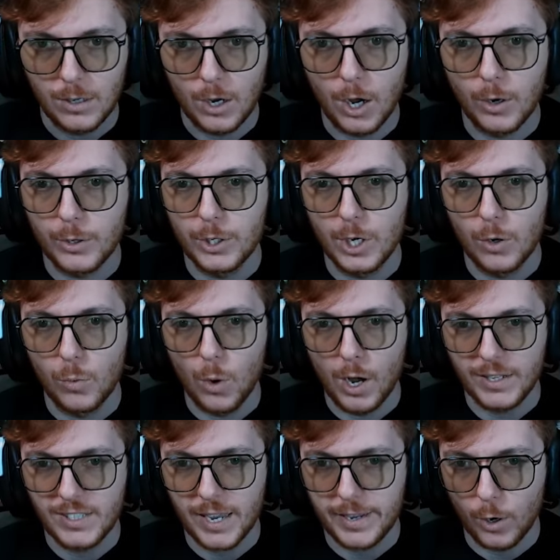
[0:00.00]
Oh, you know what? I
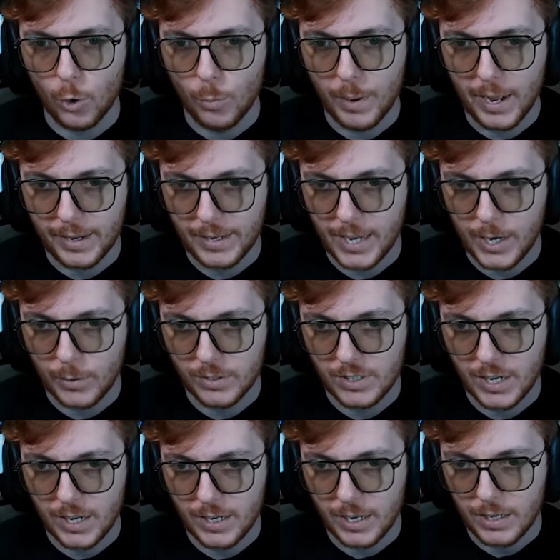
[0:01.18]
take it all back. Kieran
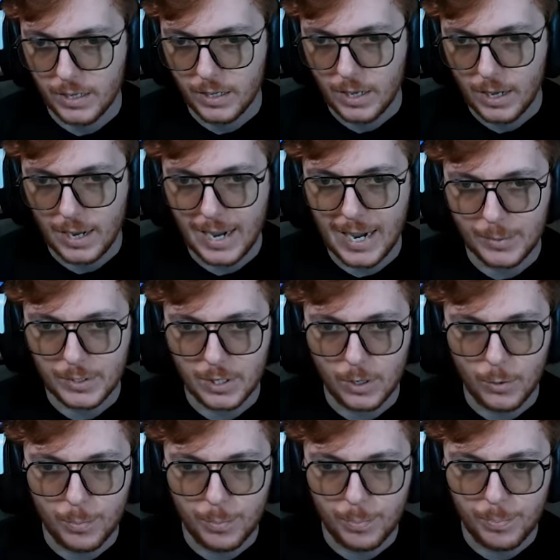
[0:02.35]
Tierney,
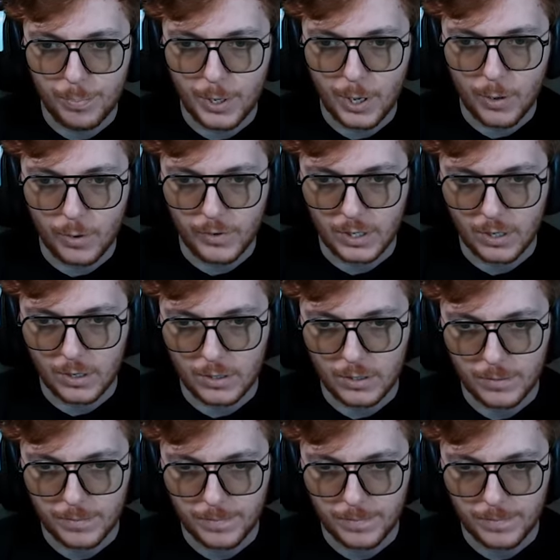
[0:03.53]
absolute beauty of a card.